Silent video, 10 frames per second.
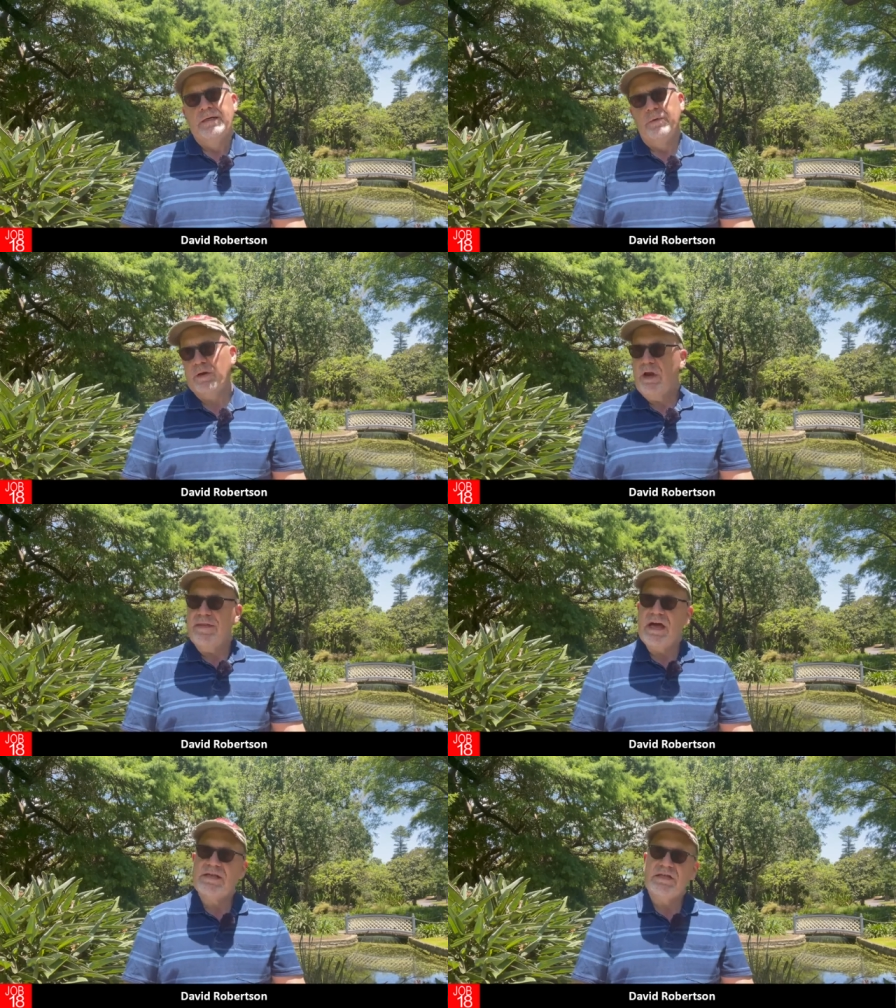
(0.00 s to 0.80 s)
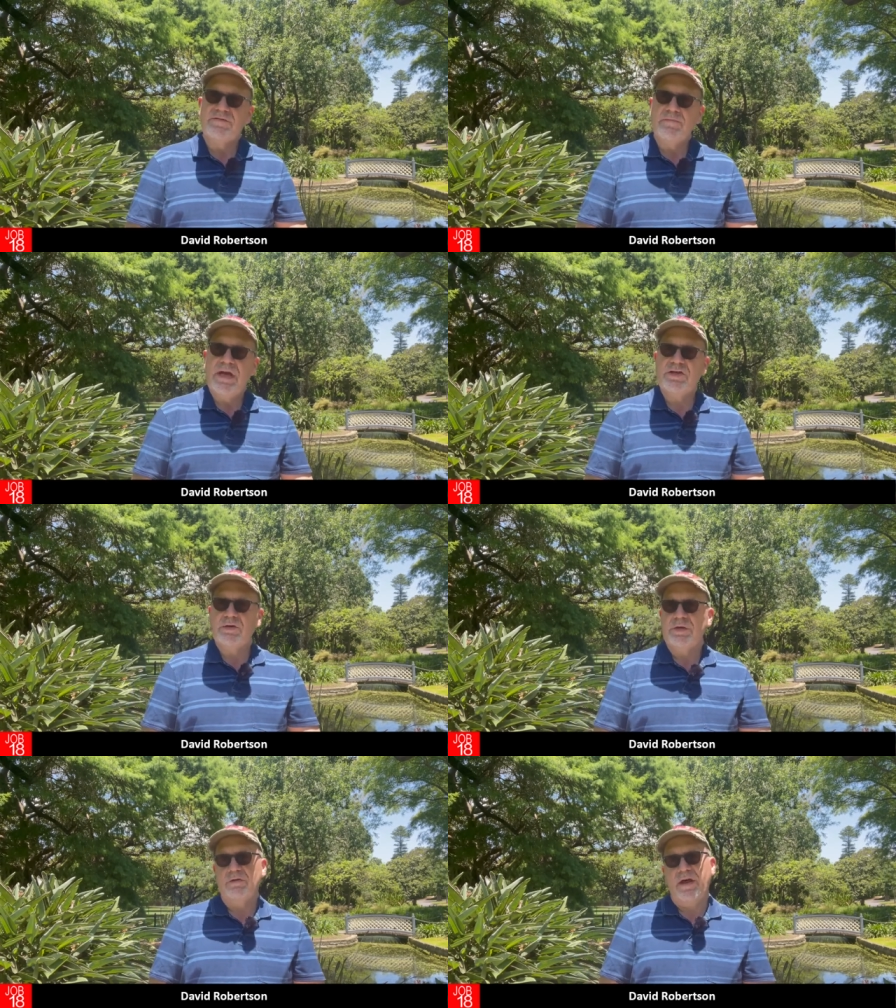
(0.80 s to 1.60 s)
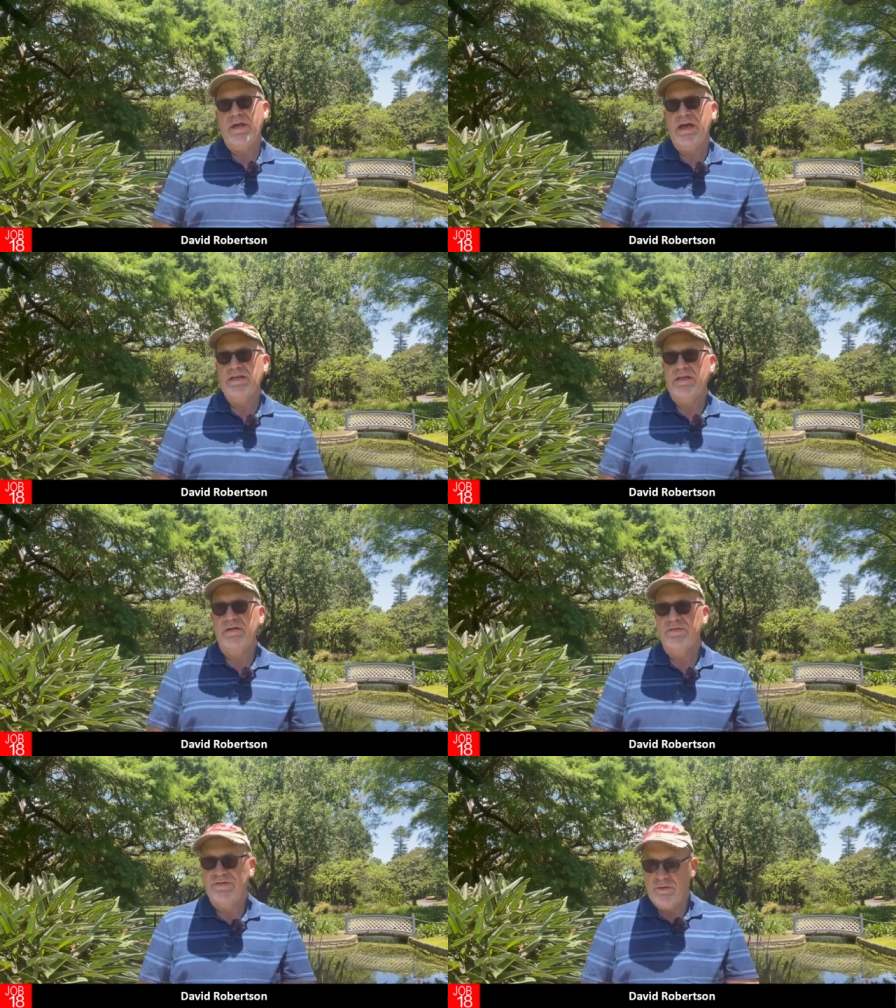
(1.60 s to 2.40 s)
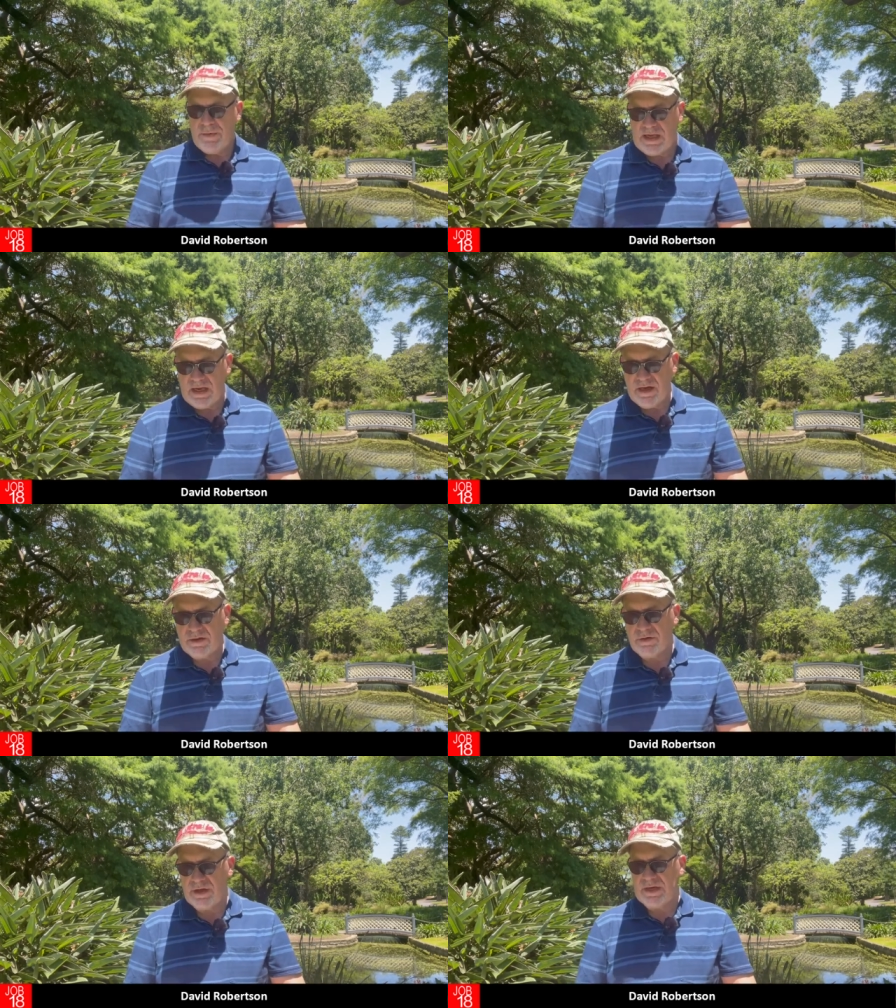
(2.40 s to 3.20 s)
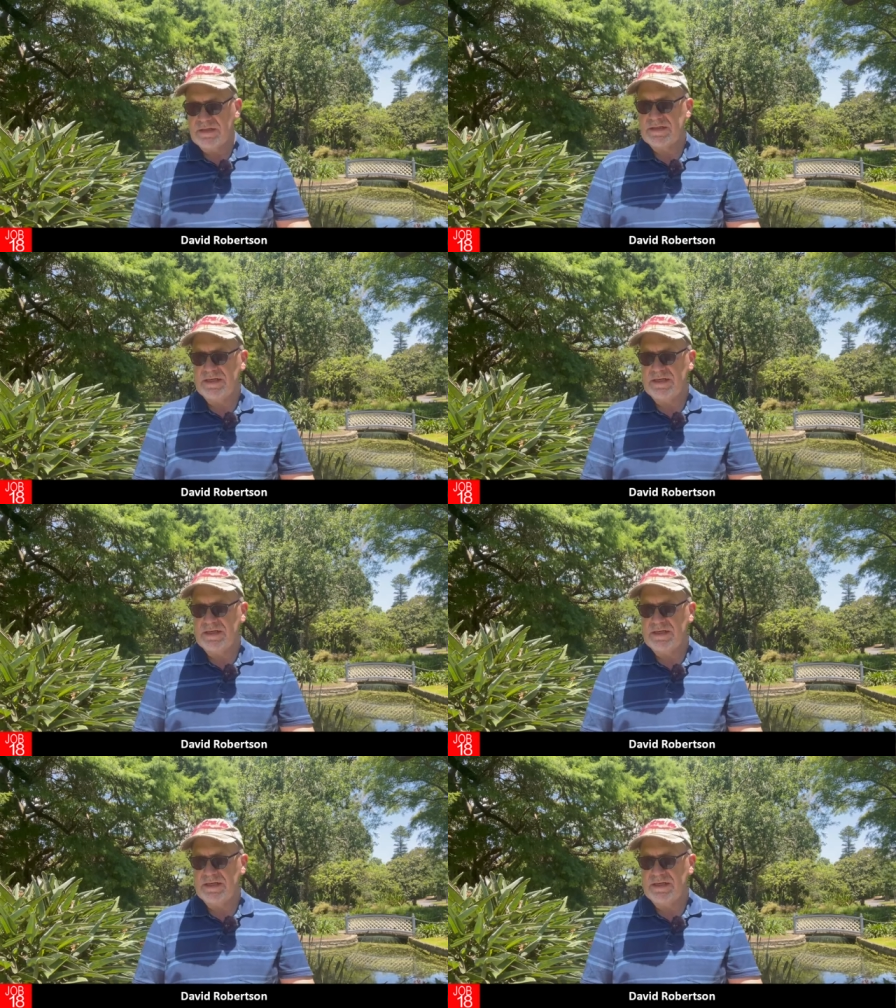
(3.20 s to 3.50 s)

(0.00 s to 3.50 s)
We don't like the idea of dementia. We don't like the idea of so many other things.